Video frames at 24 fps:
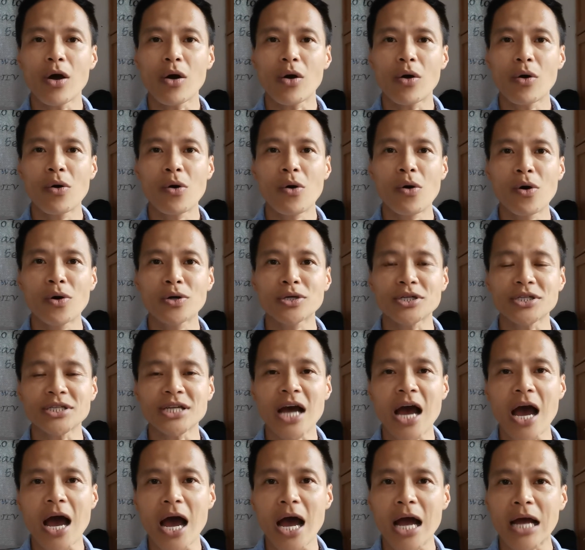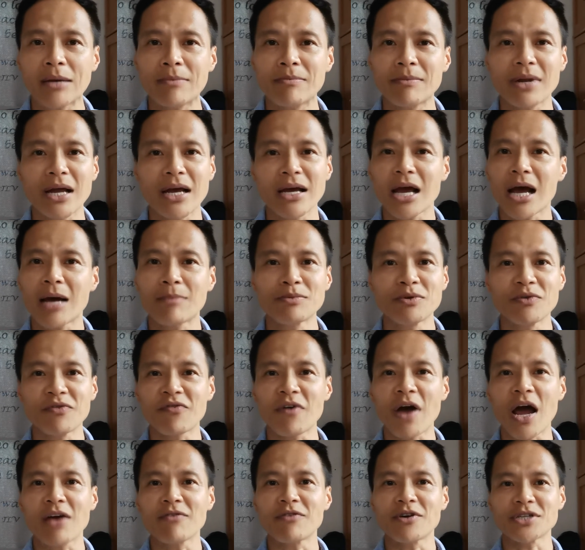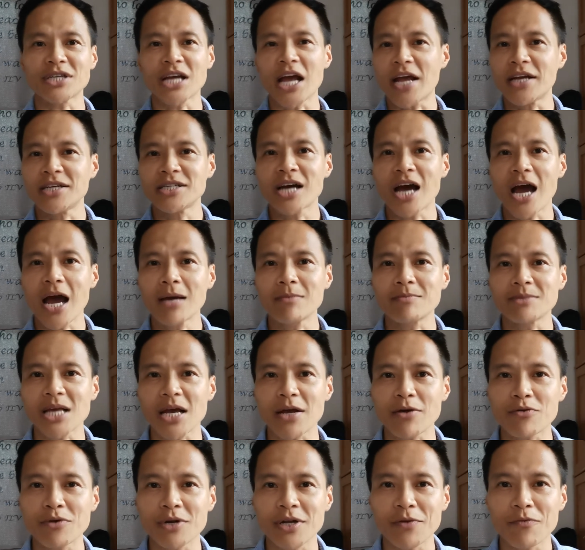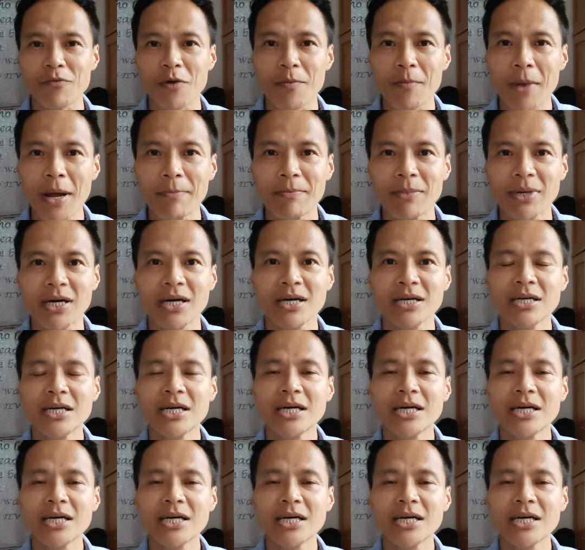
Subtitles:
all the time, like up to 5 or 10 times, I couldn't remember